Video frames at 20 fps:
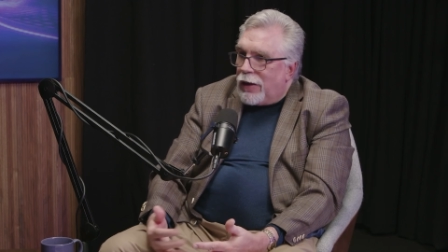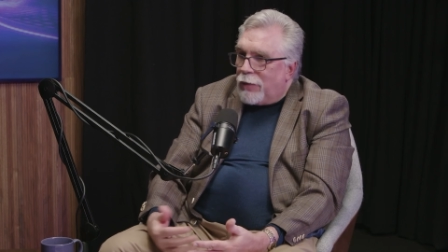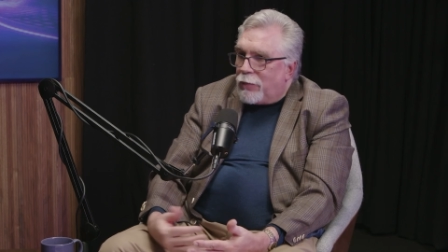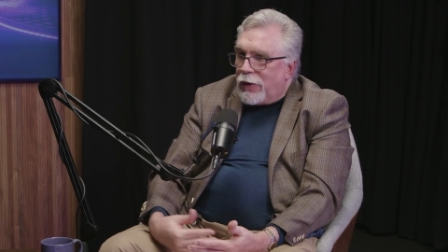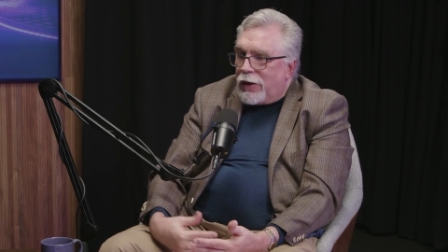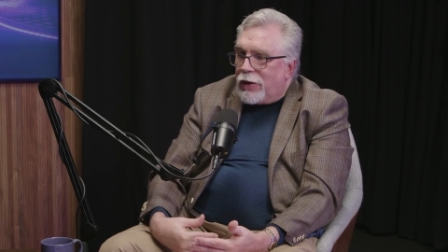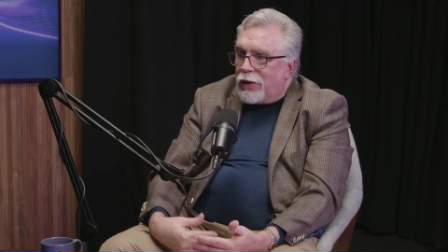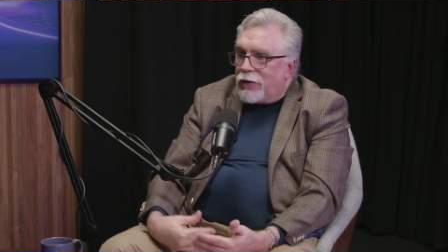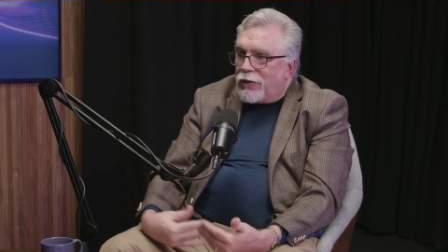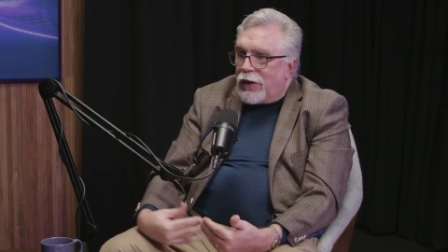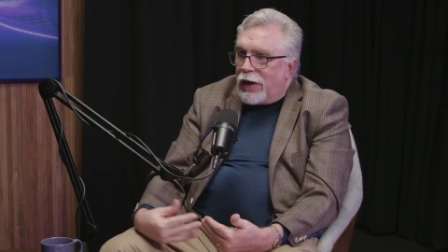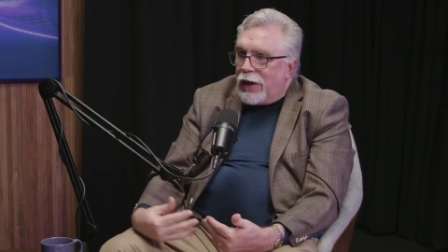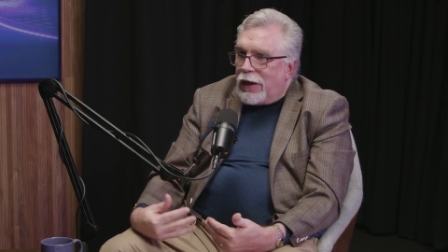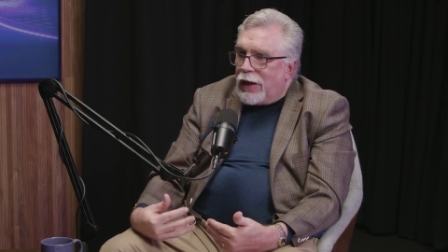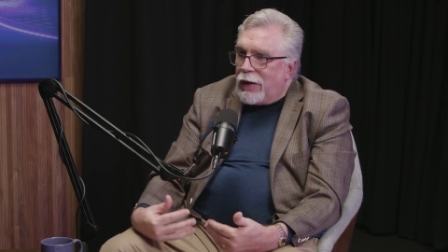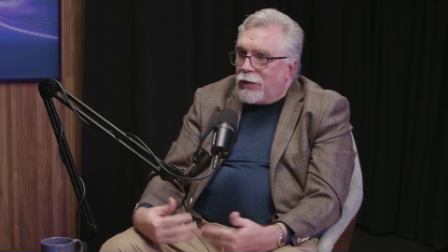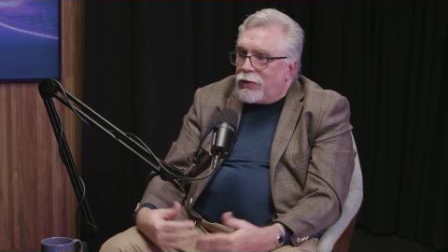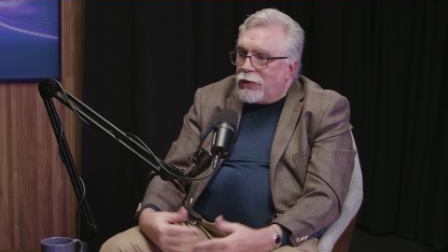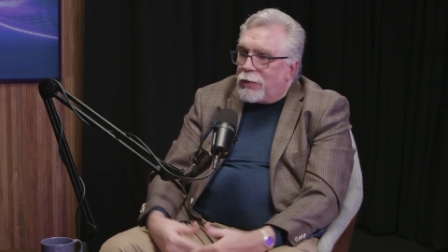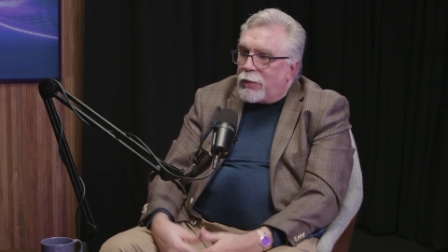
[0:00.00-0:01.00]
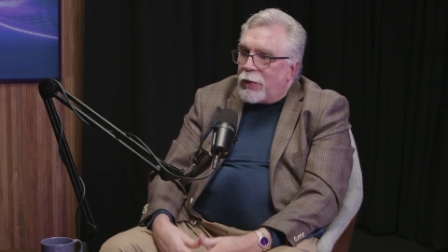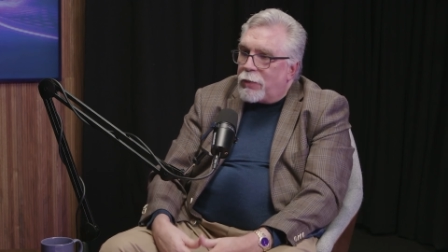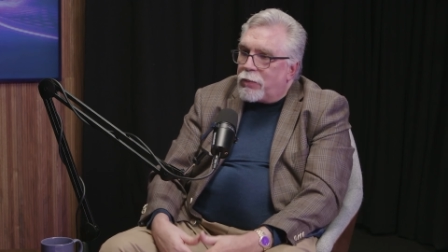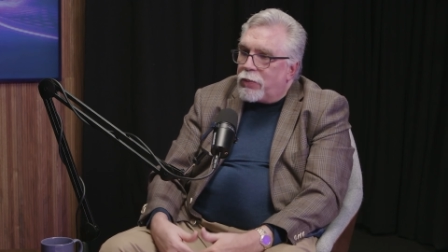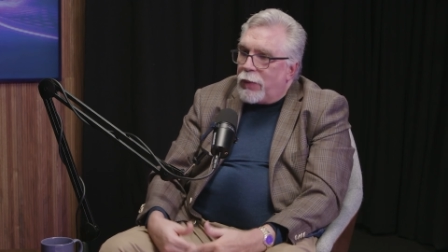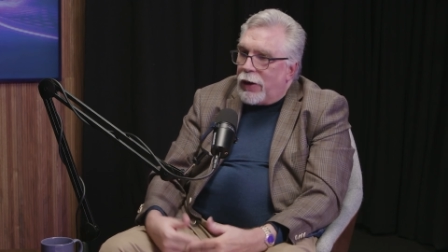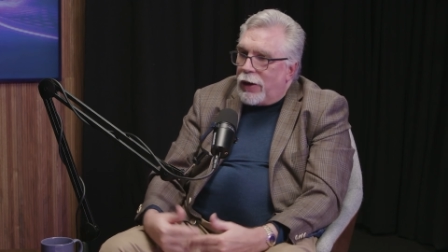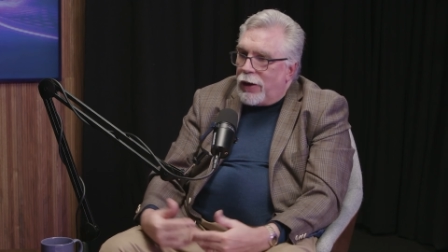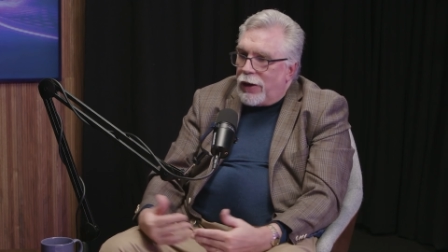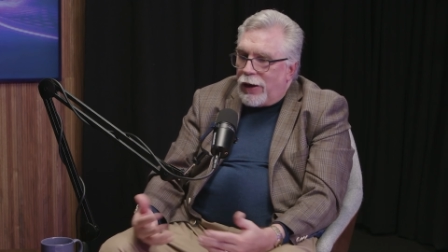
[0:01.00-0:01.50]
because it gives them
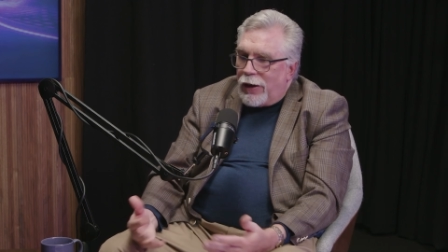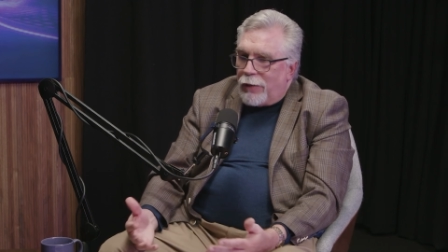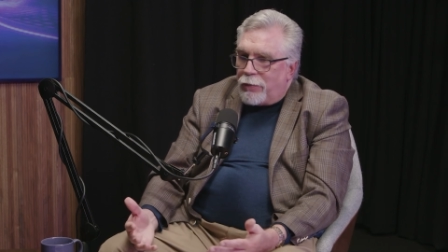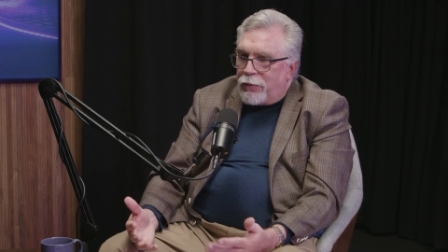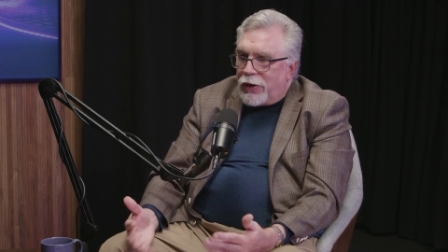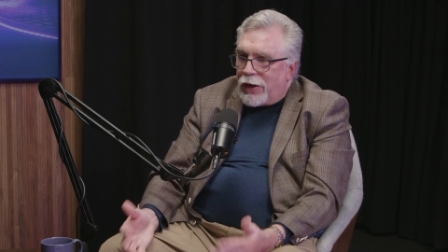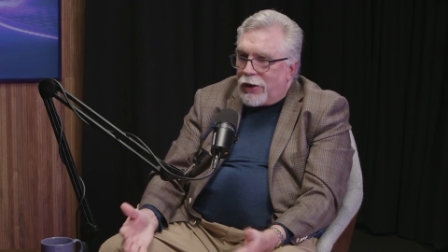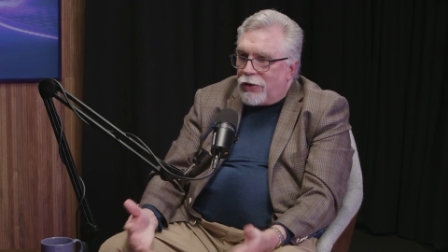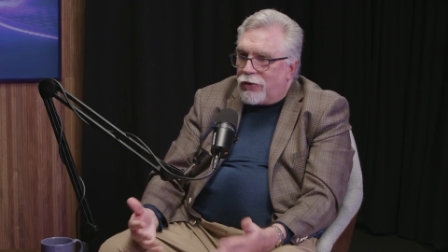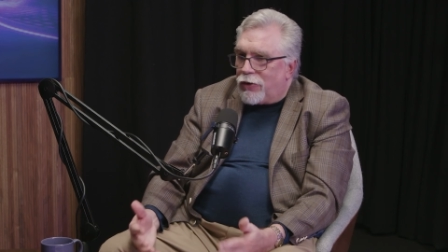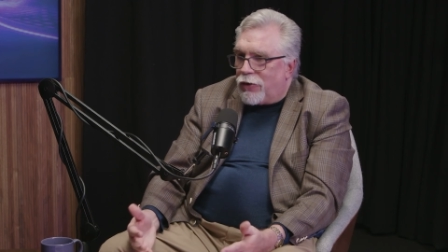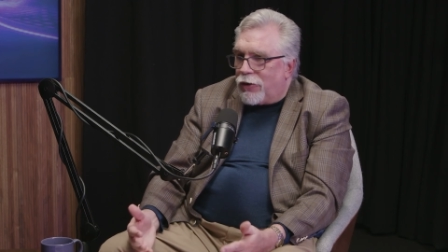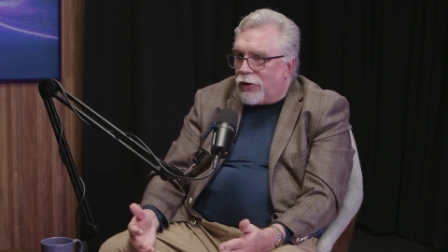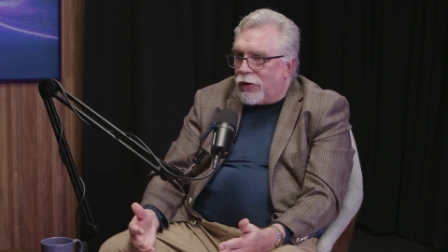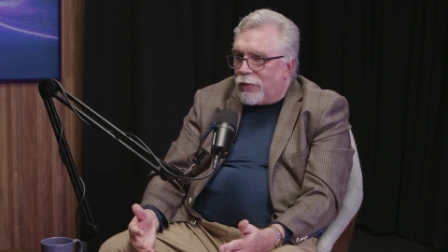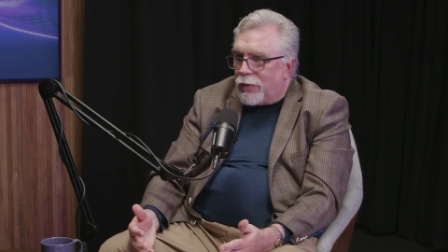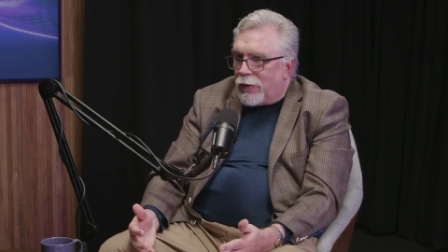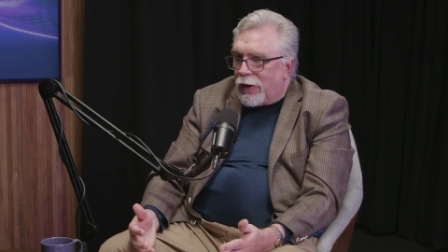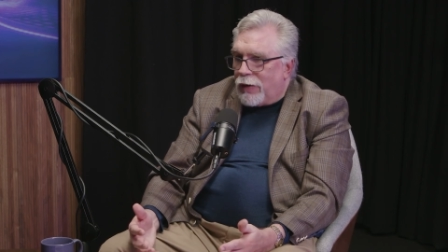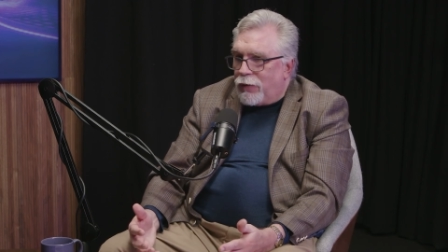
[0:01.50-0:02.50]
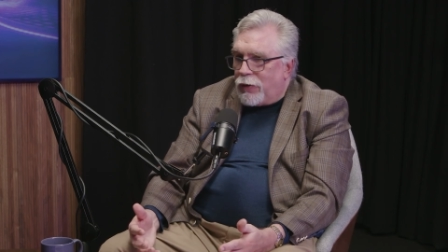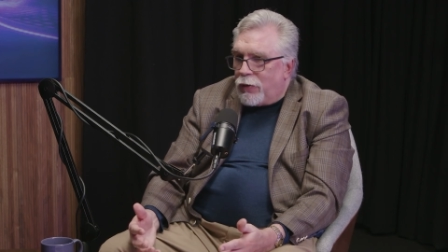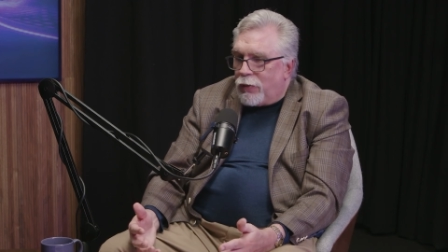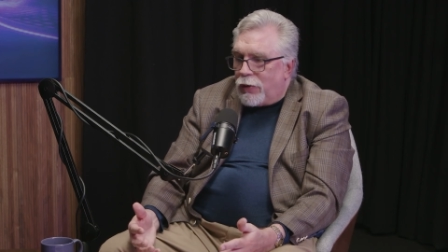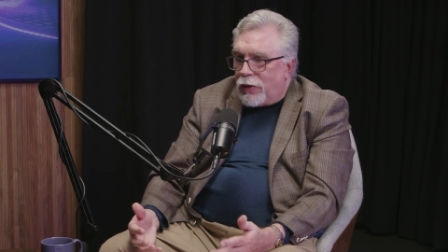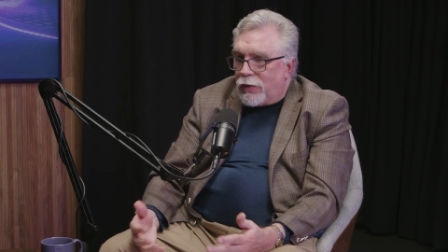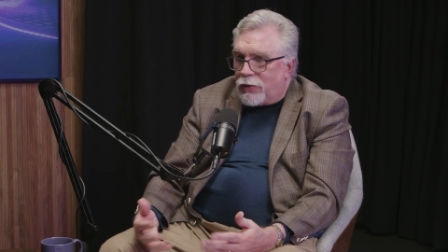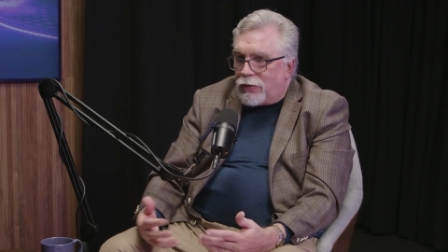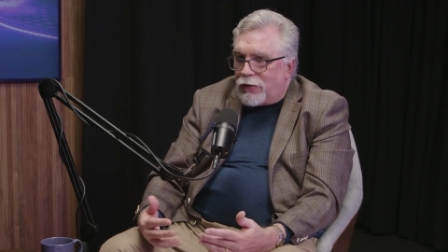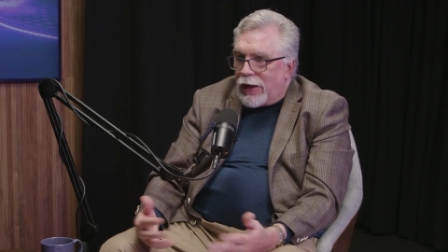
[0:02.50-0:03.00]
a picture, if you
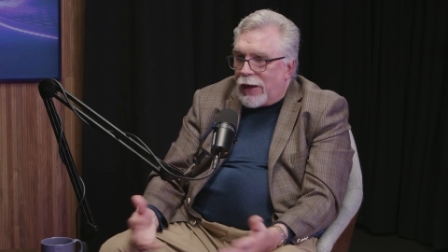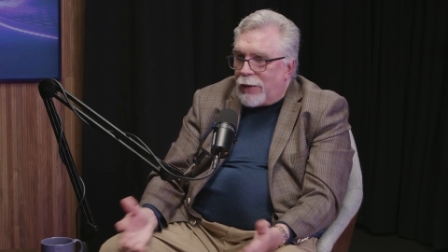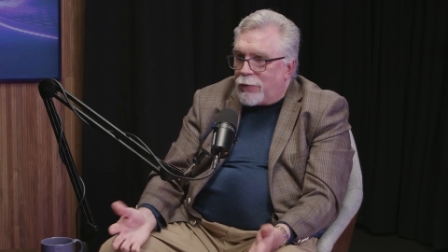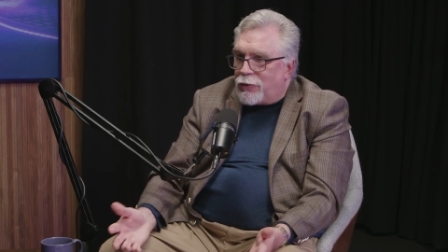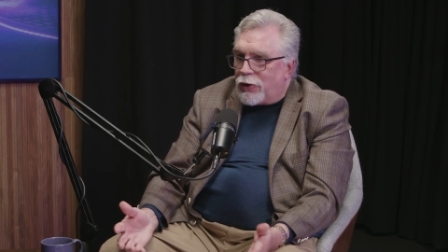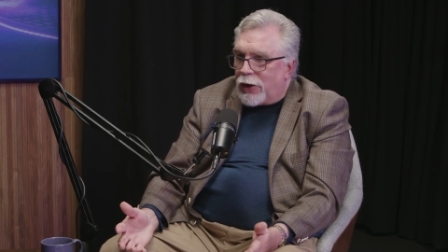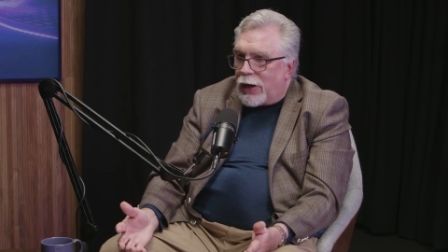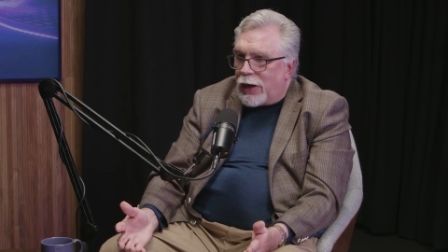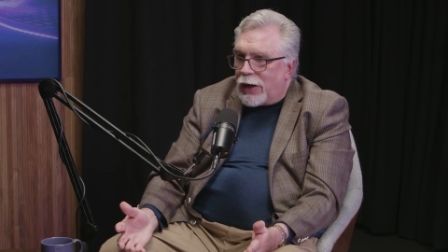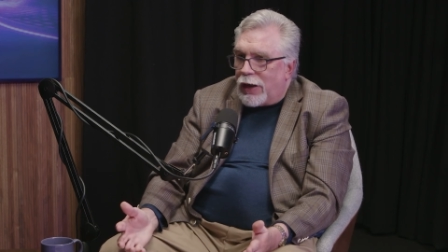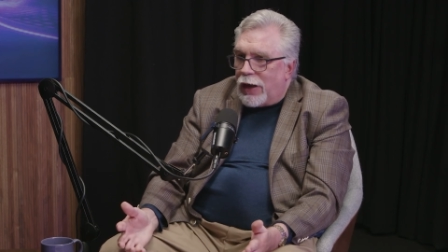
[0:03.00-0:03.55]
will, a snapshot